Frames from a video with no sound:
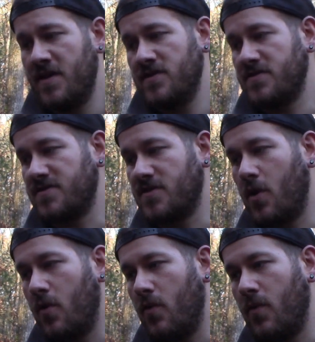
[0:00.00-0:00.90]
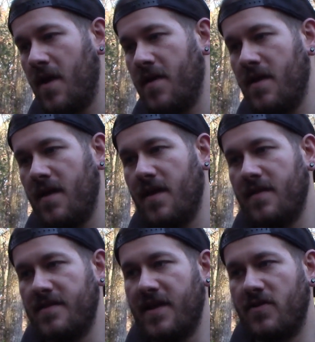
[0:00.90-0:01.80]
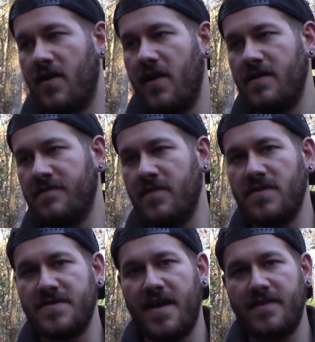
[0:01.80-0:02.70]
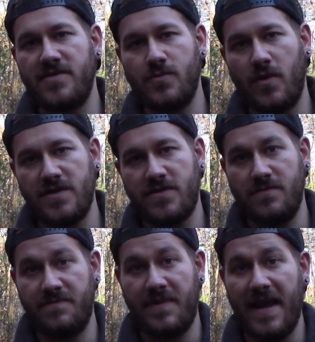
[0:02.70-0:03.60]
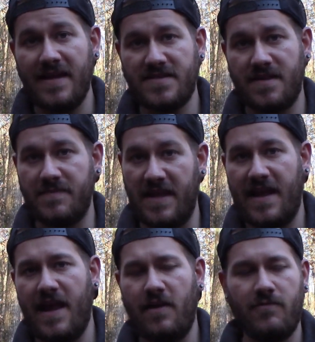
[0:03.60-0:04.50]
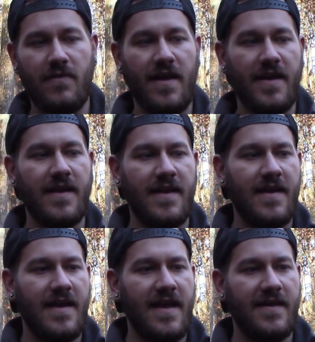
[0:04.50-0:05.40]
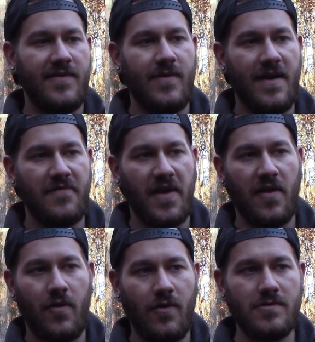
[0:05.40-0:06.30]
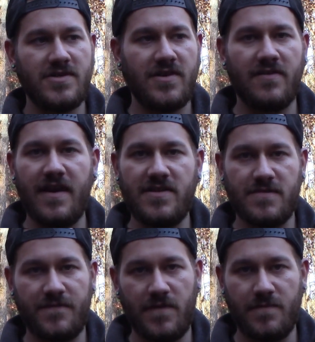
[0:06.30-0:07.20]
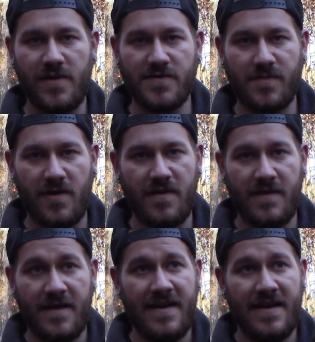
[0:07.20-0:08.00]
So later on, if you decide that you want to ban something outright, and you have a whole generation, for the most part,